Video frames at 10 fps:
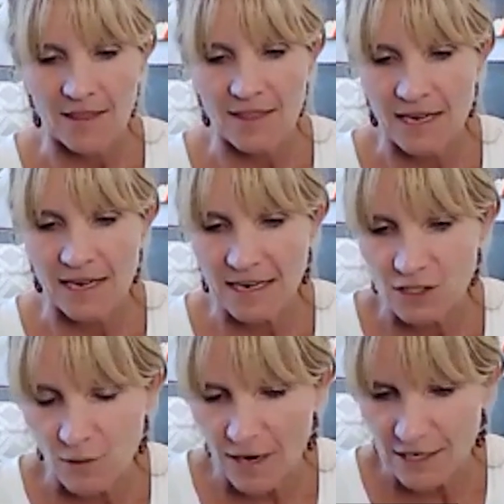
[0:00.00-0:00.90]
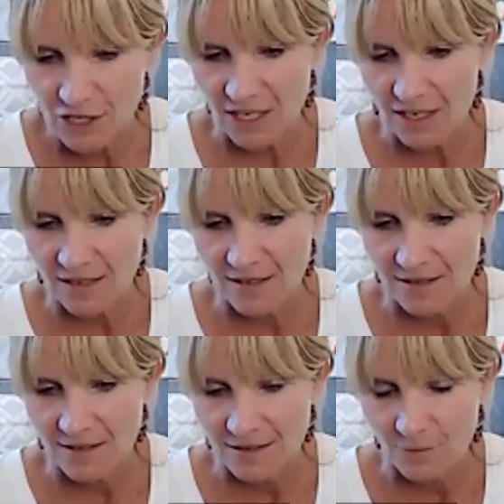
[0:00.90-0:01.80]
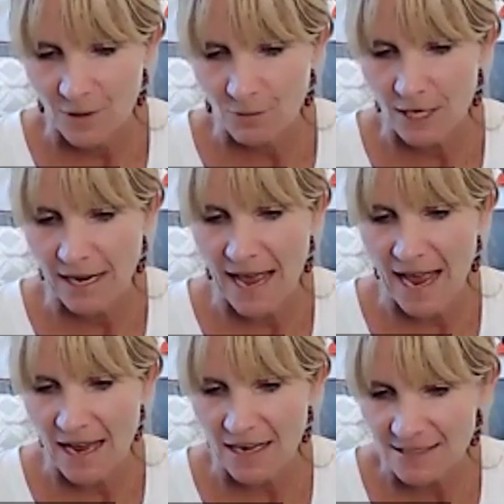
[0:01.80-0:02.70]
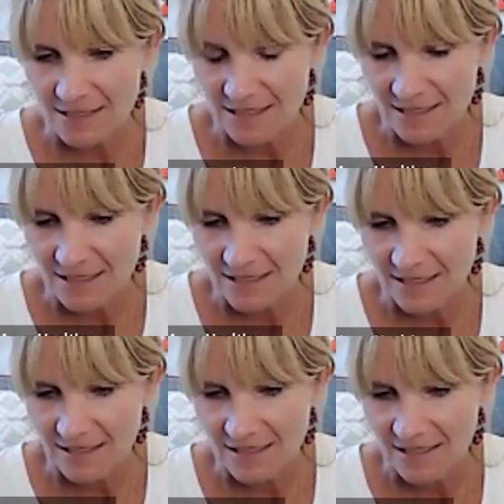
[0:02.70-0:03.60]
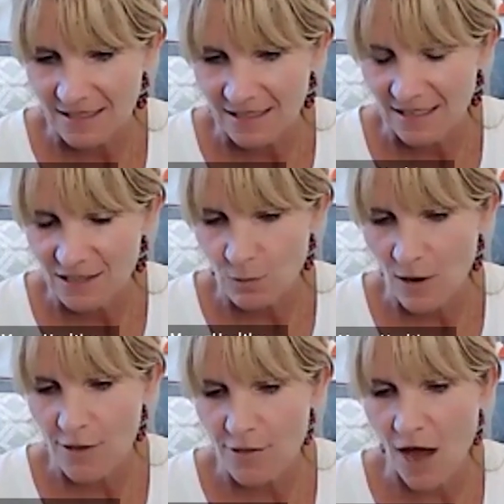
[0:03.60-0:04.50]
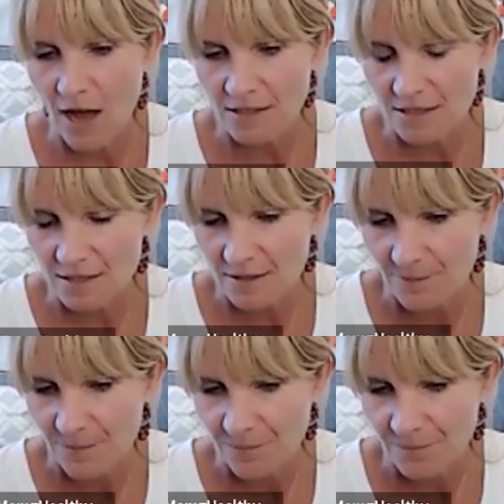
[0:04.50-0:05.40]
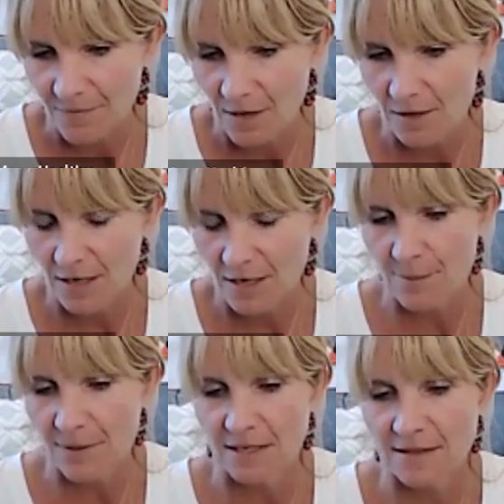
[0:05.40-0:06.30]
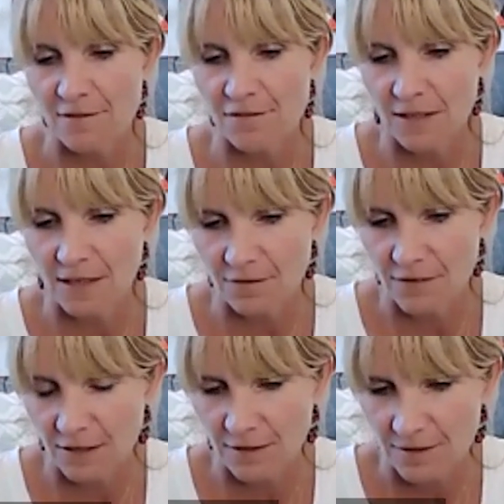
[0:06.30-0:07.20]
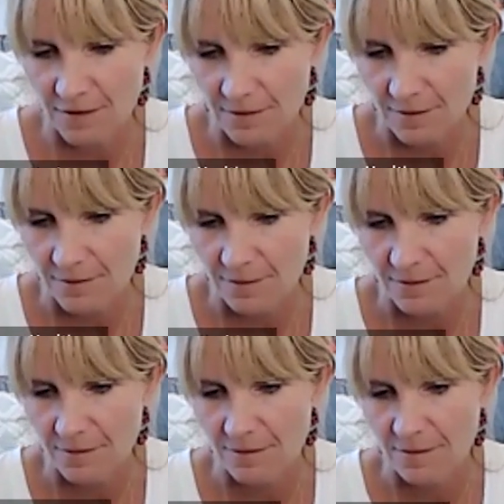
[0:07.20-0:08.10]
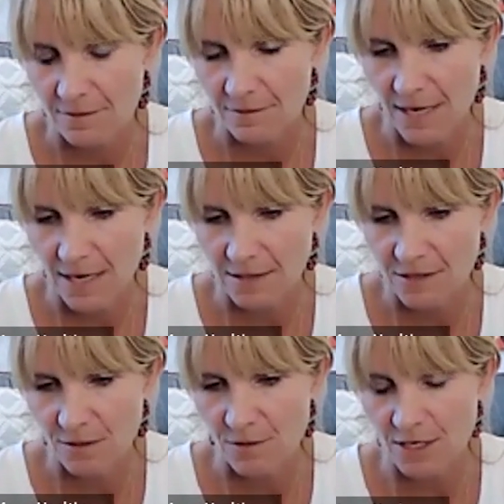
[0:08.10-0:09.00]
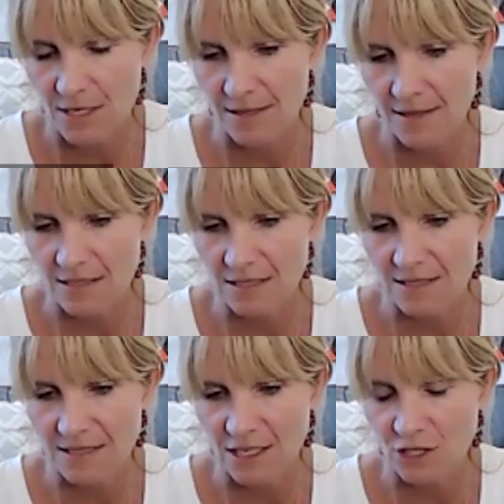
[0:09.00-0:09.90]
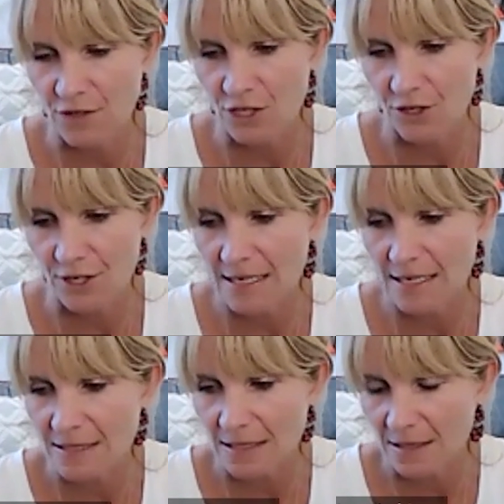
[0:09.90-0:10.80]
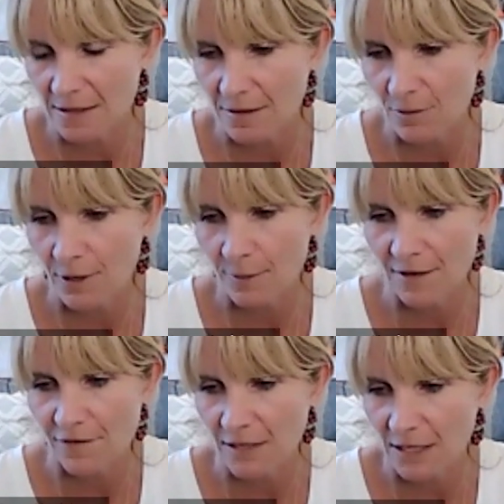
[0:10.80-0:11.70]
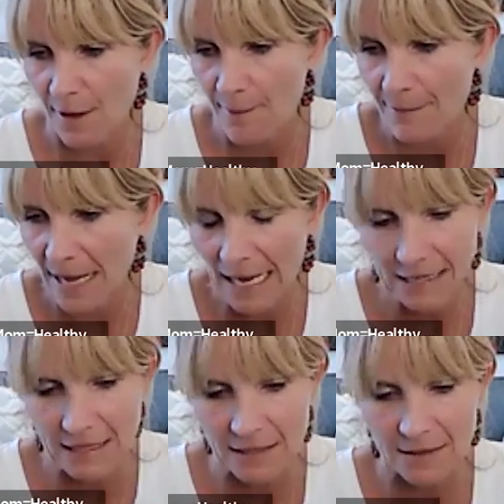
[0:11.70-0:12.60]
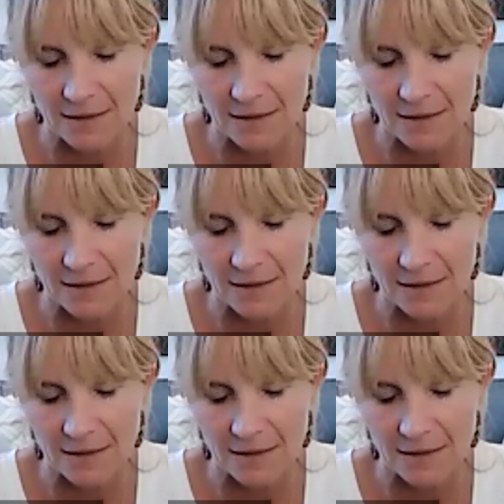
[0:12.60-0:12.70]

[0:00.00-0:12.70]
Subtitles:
The next question we want to ask is, what thoughts are accompanying that feeling of guilt? right? So we're in this stage of curiosity here. What am I feeling in my body?